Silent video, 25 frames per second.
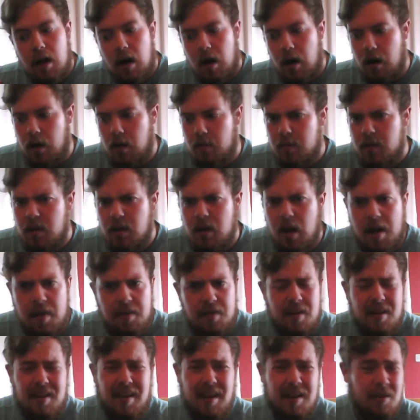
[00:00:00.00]
I
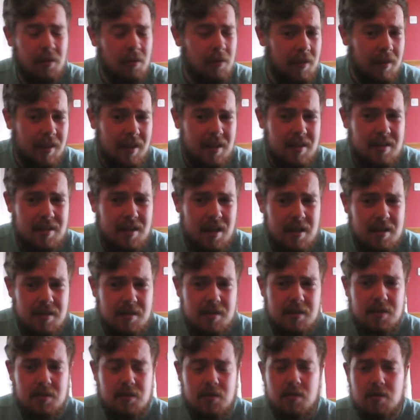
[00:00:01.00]
don't think he's changed
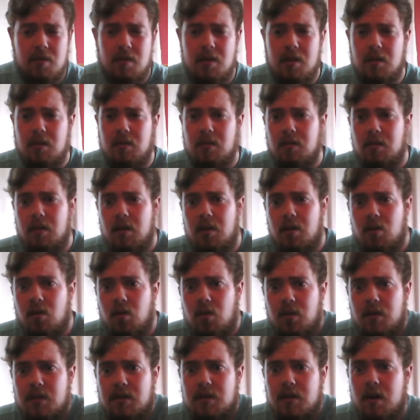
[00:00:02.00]
his suit in
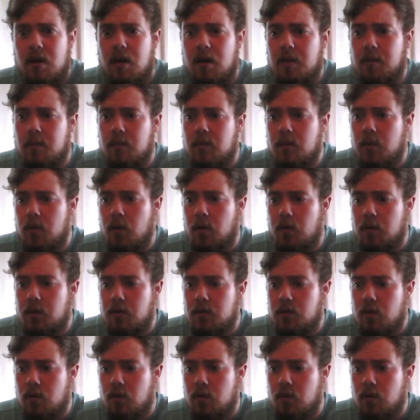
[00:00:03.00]
all this time, to be honest.